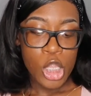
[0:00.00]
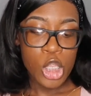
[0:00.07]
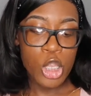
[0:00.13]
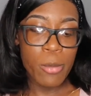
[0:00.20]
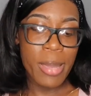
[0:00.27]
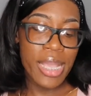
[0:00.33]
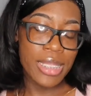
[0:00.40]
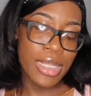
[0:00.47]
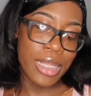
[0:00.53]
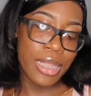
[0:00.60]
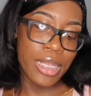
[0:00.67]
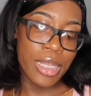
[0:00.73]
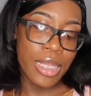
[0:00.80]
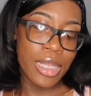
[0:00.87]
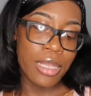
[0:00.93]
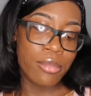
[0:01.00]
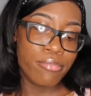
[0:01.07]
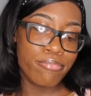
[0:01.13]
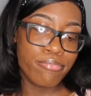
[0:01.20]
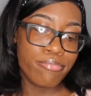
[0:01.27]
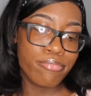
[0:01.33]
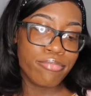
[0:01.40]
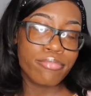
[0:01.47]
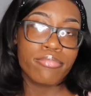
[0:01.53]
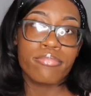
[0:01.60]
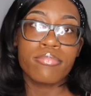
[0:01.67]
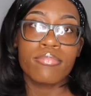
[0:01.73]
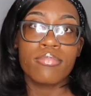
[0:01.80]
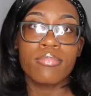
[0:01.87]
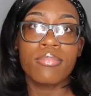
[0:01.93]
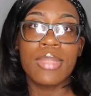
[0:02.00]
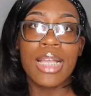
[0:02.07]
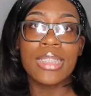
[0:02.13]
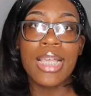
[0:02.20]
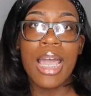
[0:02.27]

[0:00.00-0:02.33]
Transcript: you basically that's